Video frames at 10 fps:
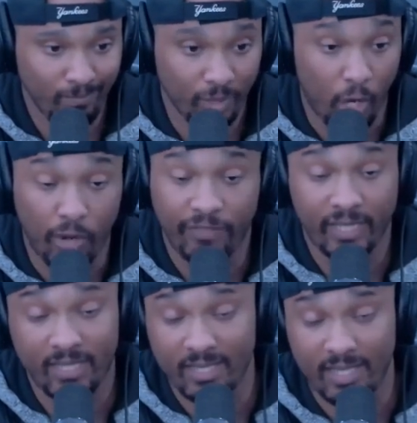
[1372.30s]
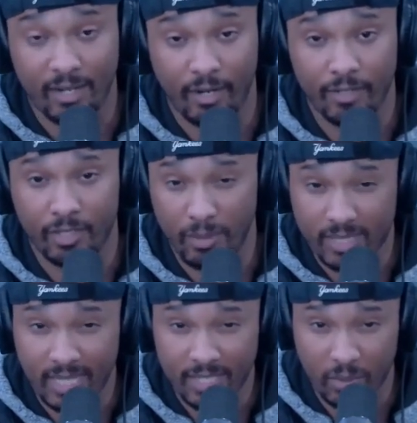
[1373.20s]
Hopefully it does not hurt
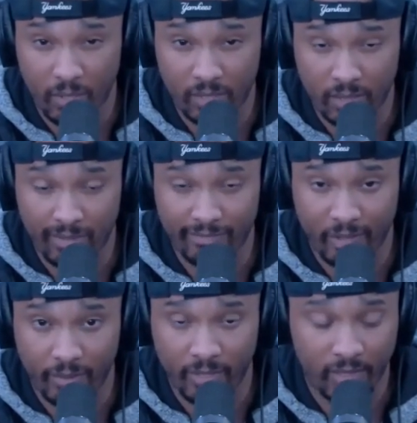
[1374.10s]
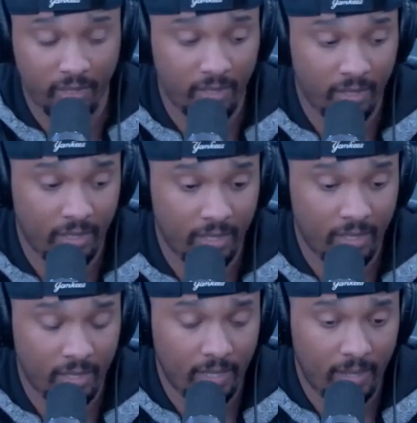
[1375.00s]
Suicide Squad going forward.
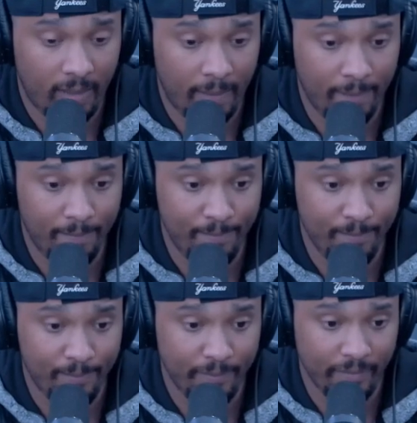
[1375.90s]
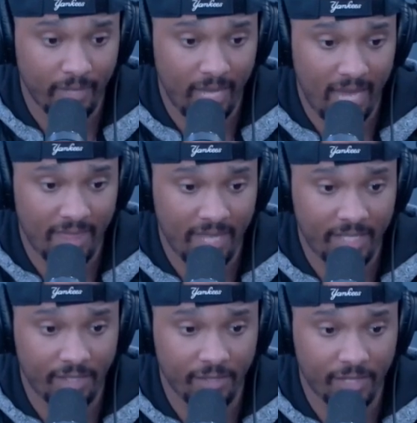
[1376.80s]
I think
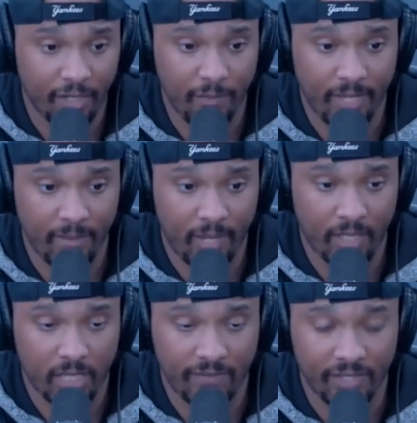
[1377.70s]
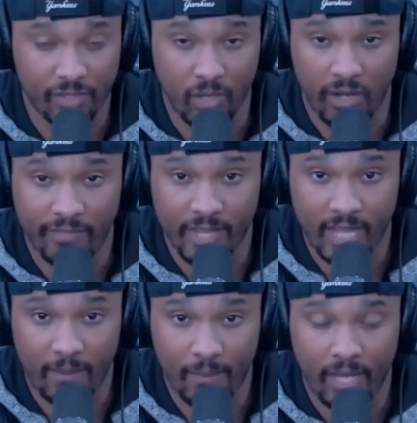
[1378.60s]
she'll still be a box office draw for
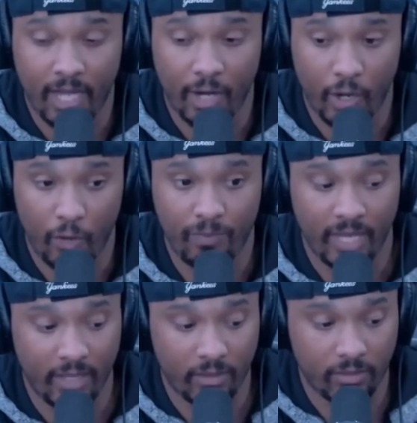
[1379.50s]
that, but I hope that